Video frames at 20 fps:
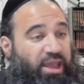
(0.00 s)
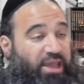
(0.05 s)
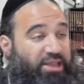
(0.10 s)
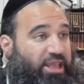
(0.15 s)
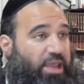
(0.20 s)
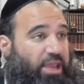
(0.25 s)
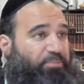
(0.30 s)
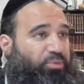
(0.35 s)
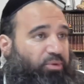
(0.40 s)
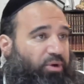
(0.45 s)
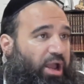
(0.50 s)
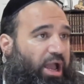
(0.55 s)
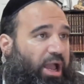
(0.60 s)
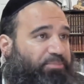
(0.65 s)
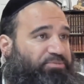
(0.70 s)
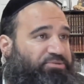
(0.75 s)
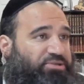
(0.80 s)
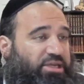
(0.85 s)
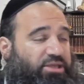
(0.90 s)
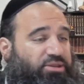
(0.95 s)
and they
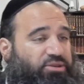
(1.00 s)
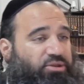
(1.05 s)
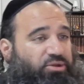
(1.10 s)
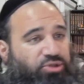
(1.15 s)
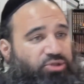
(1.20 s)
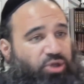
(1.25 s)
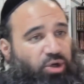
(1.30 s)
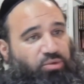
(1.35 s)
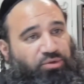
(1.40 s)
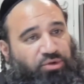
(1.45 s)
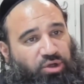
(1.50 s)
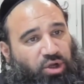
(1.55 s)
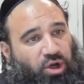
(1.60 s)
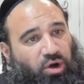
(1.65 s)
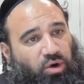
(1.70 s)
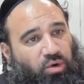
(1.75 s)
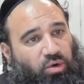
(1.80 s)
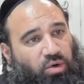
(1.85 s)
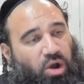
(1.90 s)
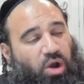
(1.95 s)
perhaps either don't
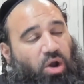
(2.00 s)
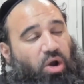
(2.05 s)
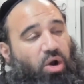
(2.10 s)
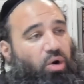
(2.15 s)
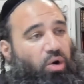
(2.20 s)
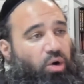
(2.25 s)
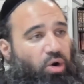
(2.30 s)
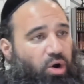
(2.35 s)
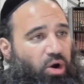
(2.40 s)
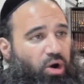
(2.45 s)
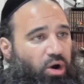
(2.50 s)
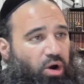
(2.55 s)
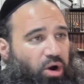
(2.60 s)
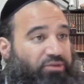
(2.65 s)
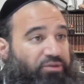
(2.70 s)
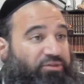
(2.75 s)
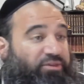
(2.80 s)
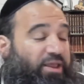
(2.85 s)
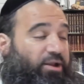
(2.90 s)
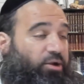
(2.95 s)
know
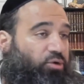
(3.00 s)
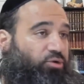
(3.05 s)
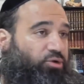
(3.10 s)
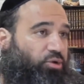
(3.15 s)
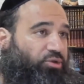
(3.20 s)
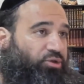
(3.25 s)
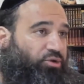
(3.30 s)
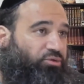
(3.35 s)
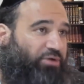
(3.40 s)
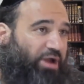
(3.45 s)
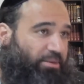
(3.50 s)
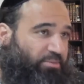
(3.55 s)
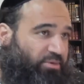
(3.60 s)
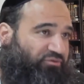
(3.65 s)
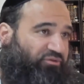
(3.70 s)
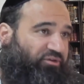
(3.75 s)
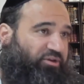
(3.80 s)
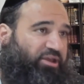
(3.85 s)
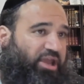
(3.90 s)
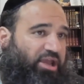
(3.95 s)
or they don't know the
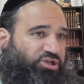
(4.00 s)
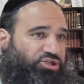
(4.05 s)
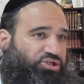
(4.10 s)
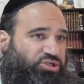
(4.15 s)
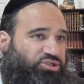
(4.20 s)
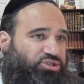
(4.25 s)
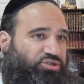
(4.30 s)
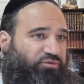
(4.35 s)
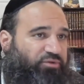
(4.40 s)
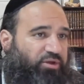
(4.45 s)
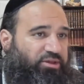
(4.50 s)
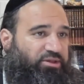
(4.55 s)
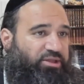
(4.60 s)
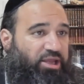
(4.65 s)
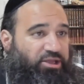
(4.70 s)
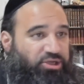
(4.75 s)
ramifications of it,